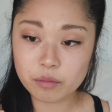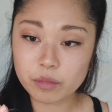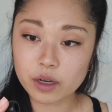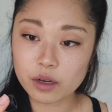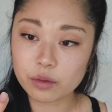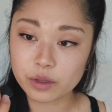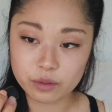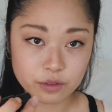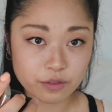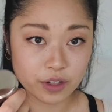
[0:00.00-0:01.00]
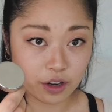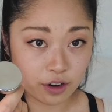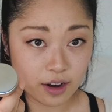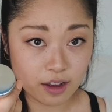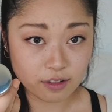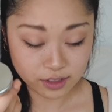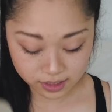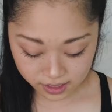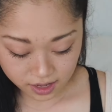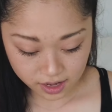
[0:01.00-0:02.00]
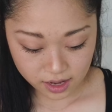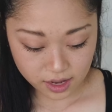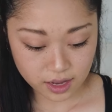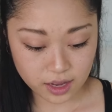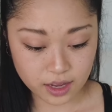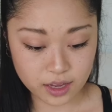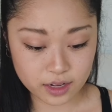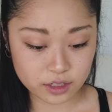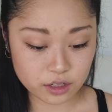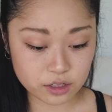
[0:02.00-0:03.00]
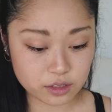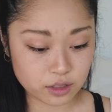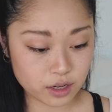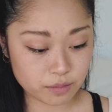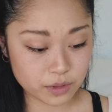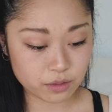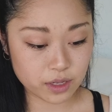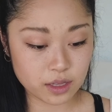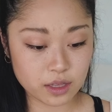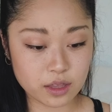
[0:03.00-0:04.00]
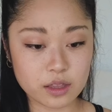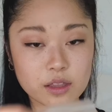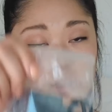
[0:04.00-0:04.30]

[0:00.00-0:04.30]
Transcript: but we will figure it out. And it also comes with